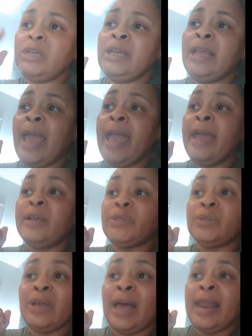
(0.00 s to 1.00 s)
He
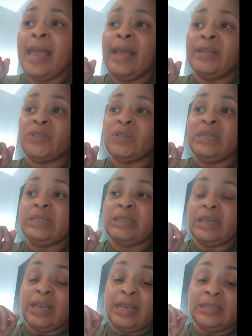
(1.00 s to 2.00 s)
answered, God answered, He
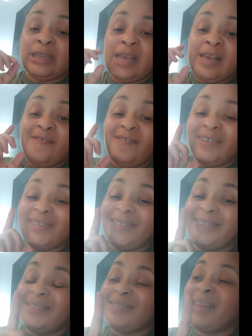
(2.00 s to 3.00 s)
said, The
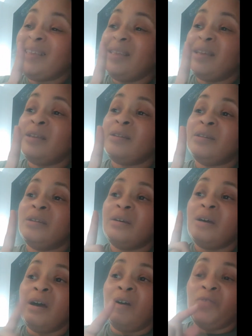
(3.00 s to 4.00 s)
sin
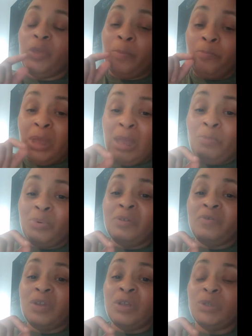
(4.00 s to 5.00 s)
of the people
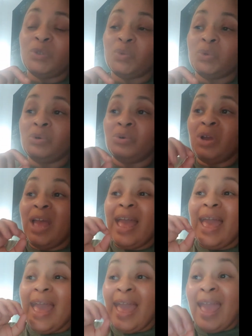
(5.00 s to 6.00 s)
of Israel
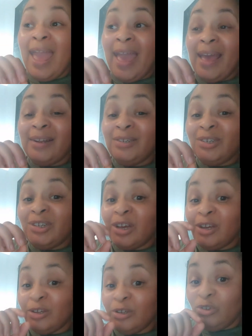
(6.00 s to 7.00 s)
and
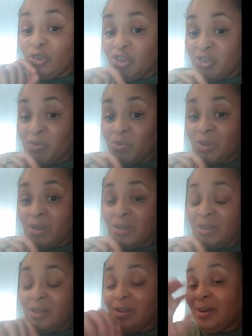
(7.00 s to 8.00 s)
Judah,
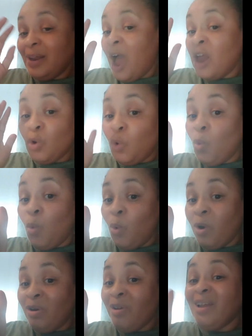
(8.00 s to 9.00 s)
not
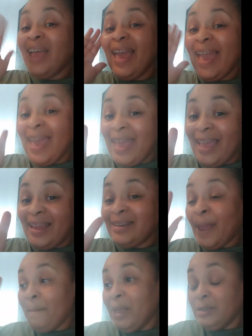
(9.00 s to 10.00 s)
or, and,
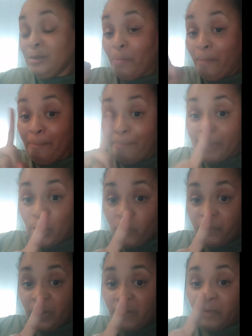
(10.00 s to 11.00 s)
that means
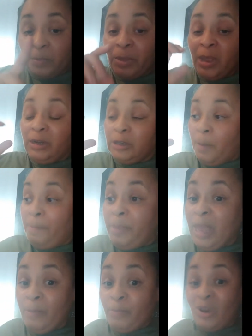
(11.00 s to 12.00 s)
both of them, the
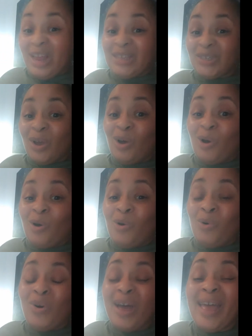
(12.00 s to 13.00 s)
people as a
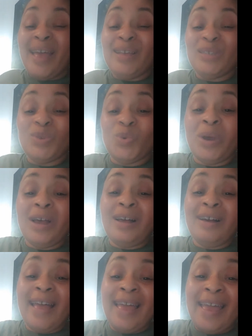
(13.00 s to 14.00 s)
whole, as
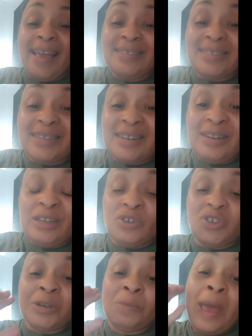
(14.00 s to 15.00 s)
well as the
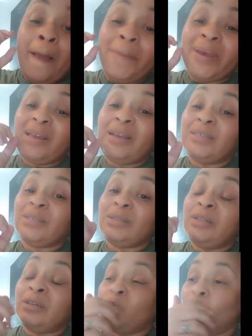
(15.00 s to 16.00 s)
leadership. Because
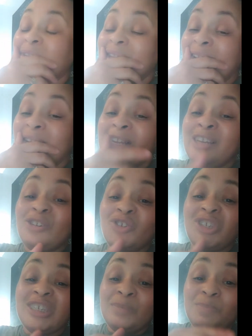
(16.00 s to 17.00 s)
look, when the
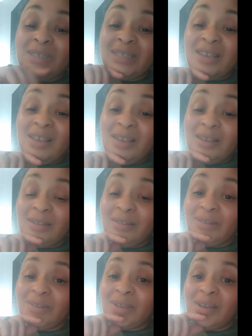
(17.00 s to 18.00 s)
leadership
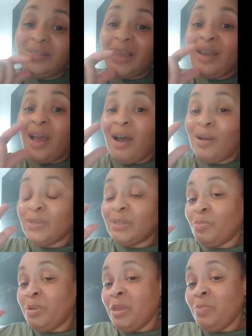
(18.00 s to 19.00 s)
sins, they cause
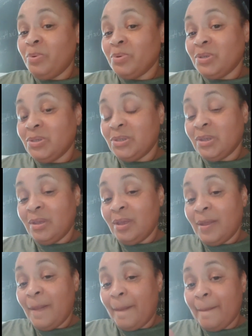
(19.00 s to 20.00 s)
the people to
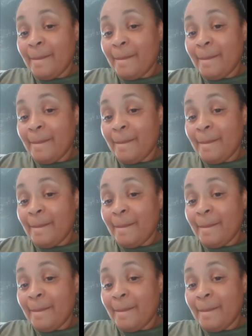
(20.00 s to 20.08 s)
sin.